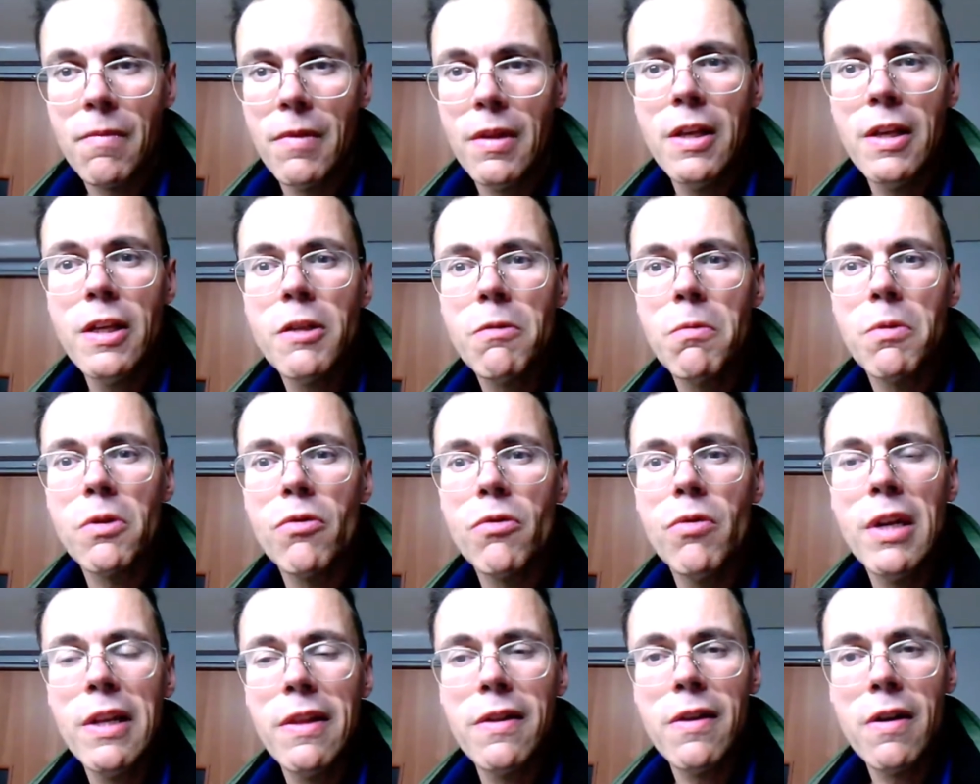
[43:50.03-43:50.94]
This was
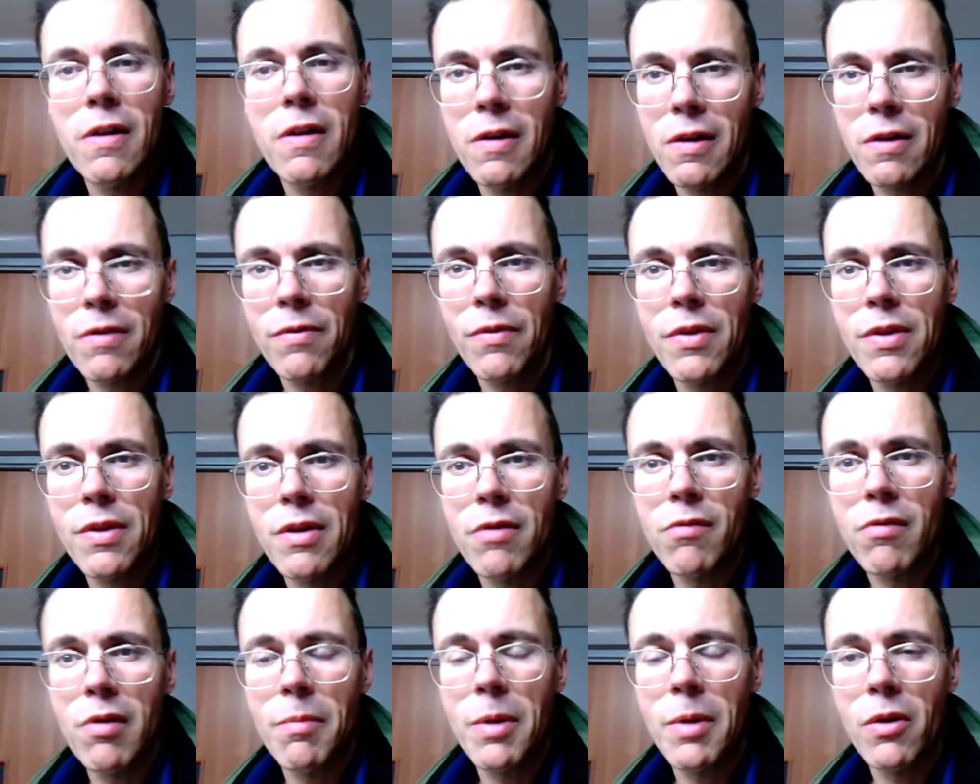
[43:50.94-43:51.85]
really the art of the
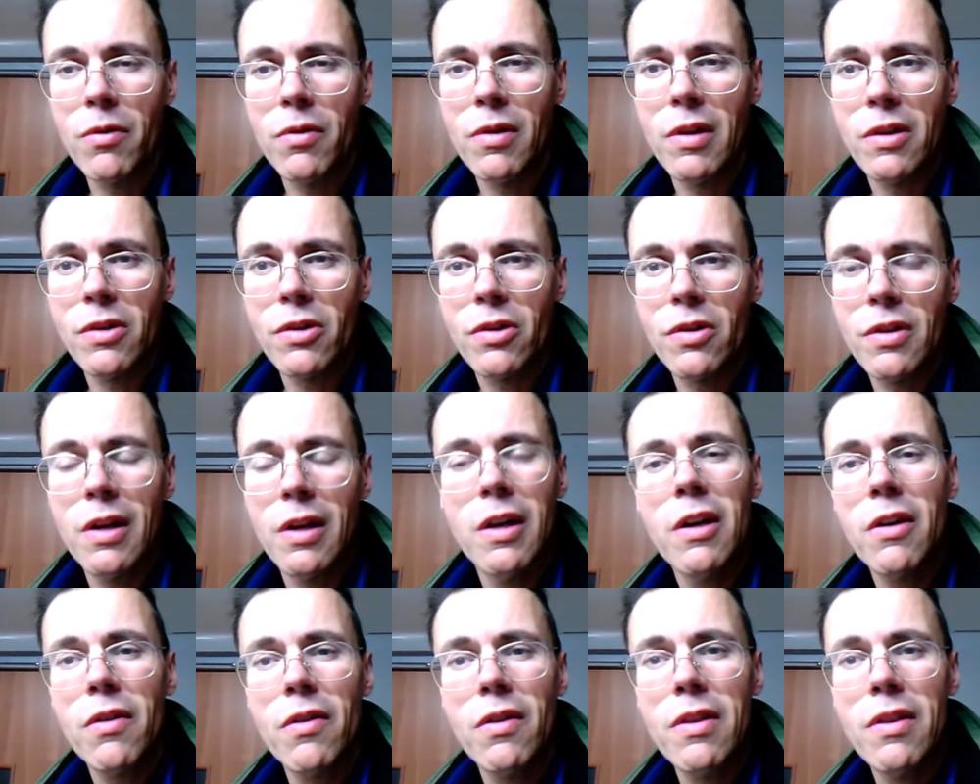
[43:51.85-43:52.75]
deal about this. The
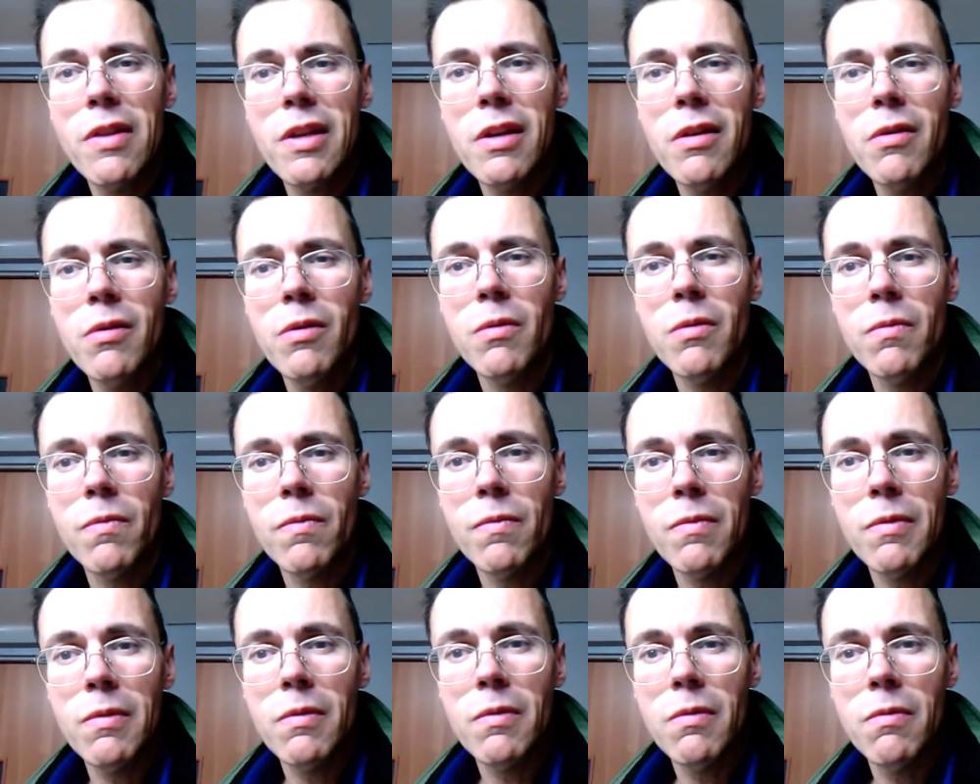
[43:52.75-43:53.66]
art of the deal
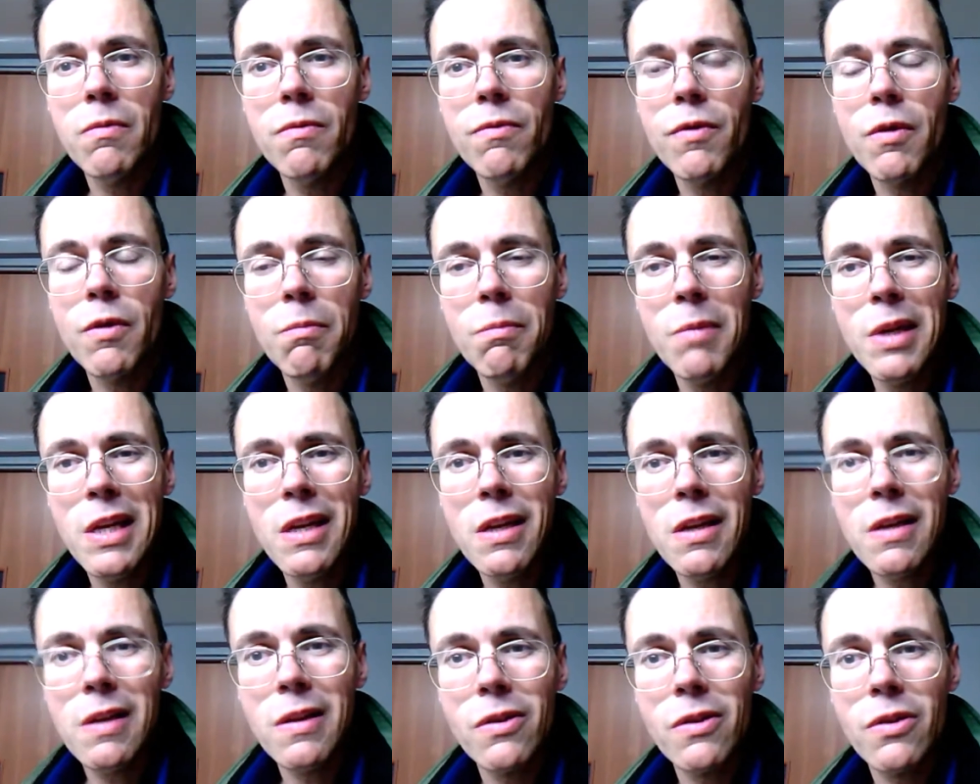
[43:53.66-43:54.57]
for me
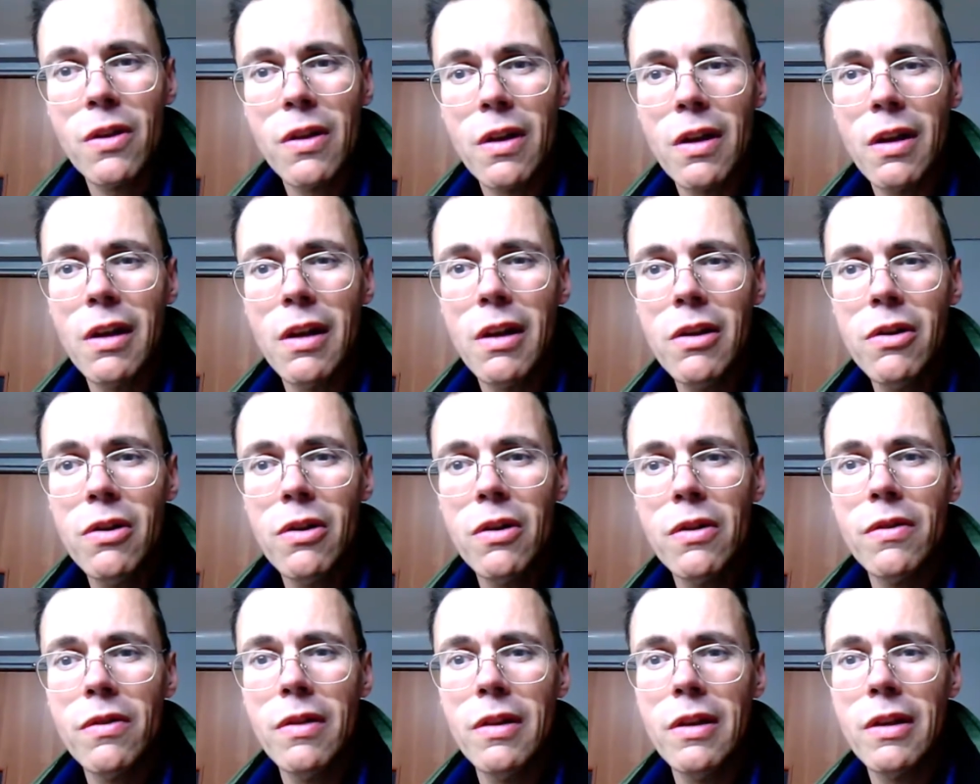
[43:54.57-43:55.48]
is that I
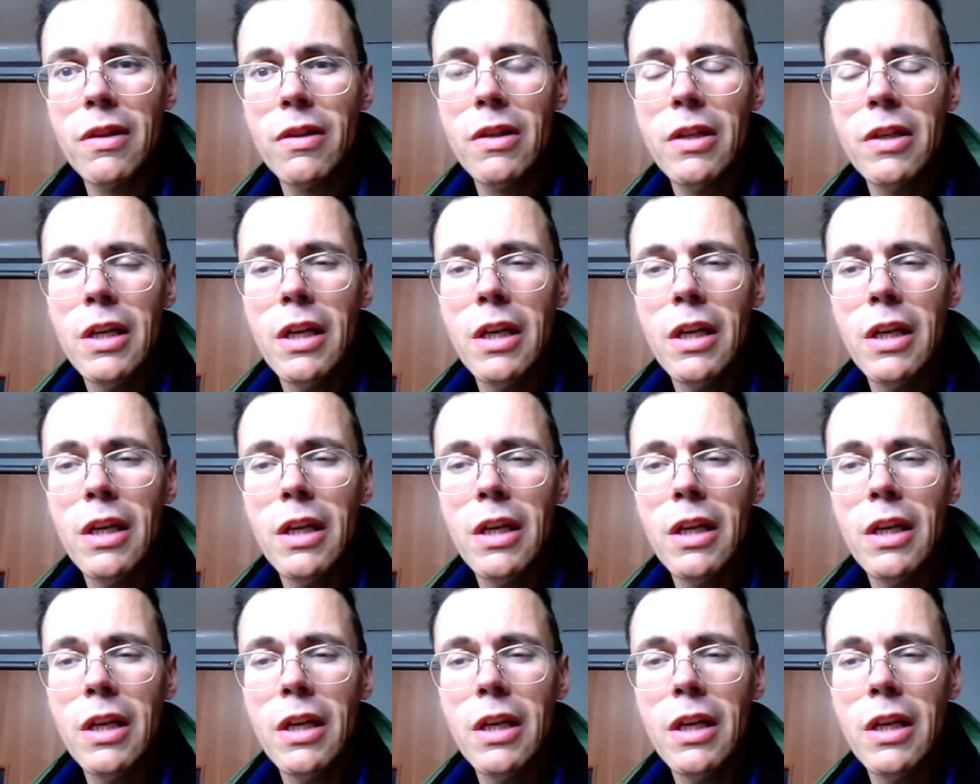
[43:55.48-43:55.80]
learned that